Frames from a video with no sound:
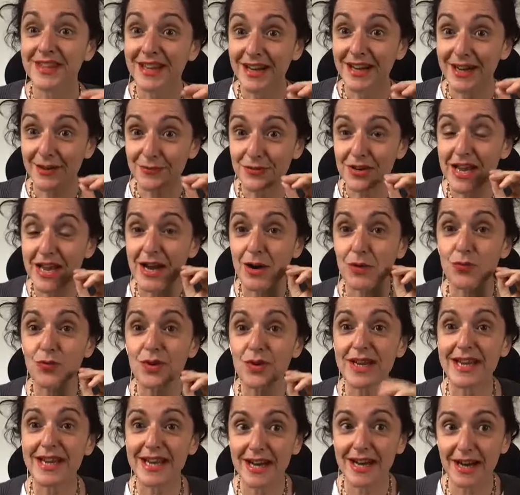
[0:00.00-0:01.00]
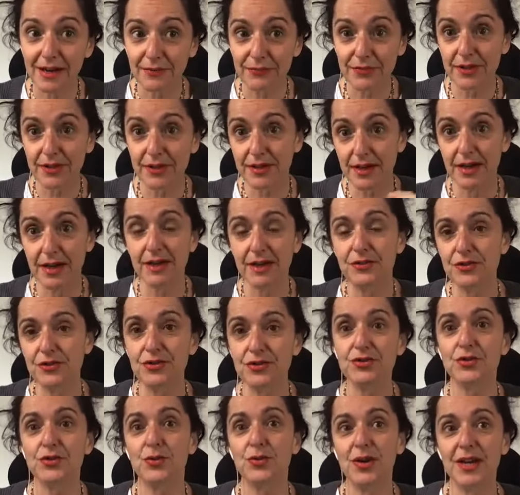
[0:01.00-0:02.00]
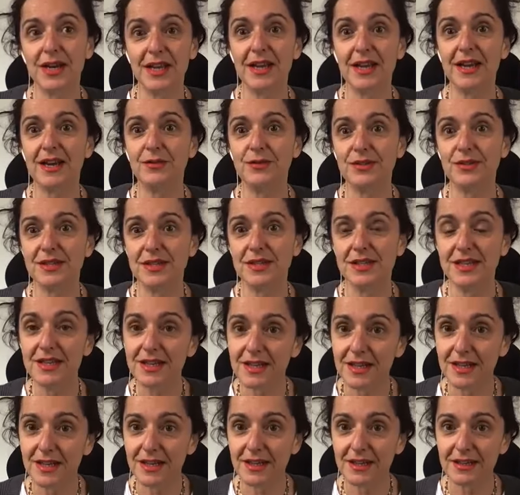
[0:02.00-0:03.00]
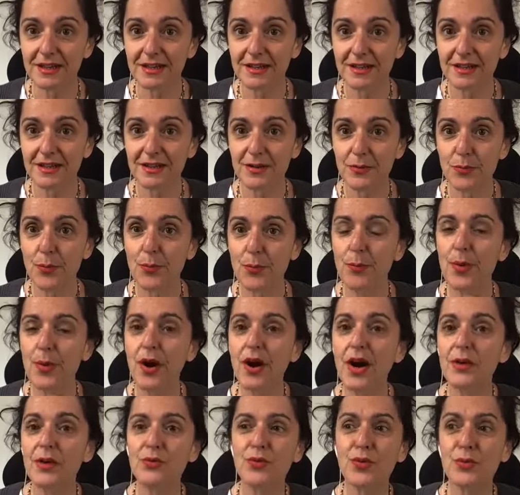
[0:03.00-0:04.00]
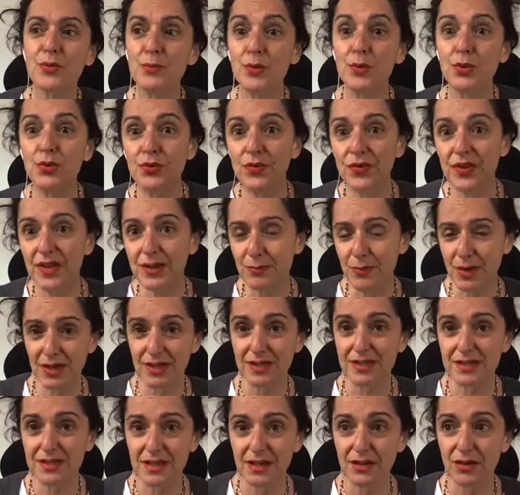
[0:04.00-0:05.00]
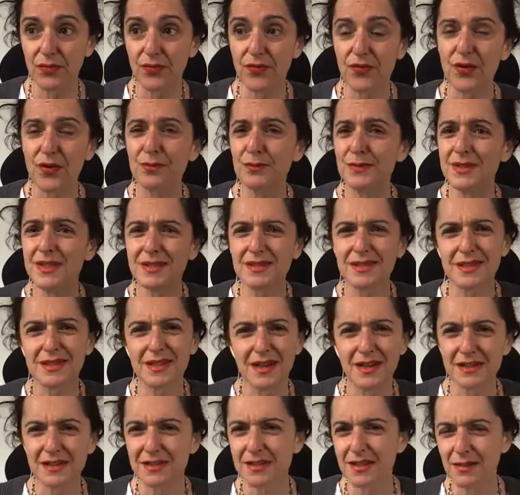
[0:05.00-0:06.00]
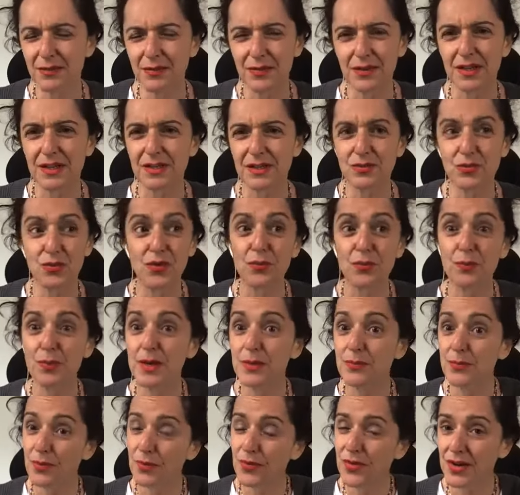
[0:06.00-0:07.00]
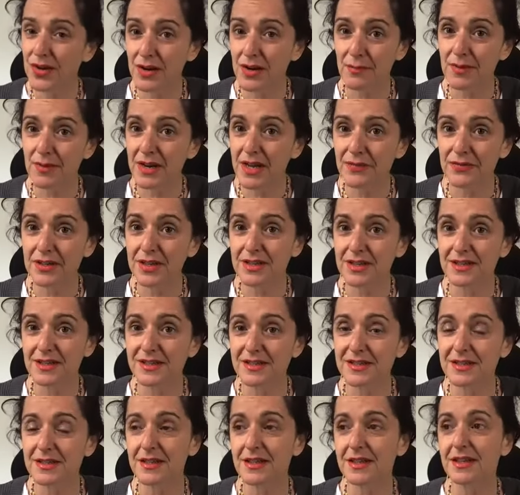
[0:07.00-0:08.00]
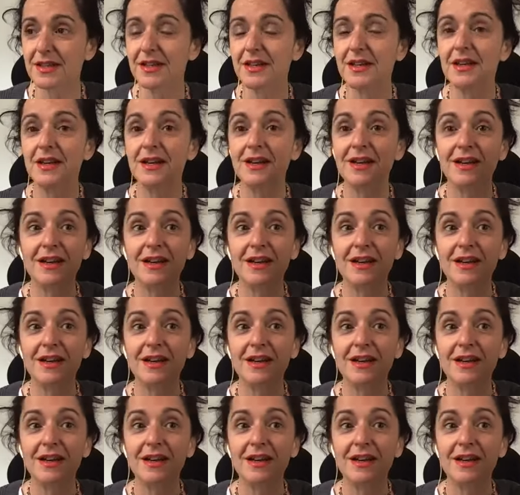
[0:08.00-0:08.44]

I've now recovered 120 hours a year by removing myself from discussing things with people that I'm never going to see,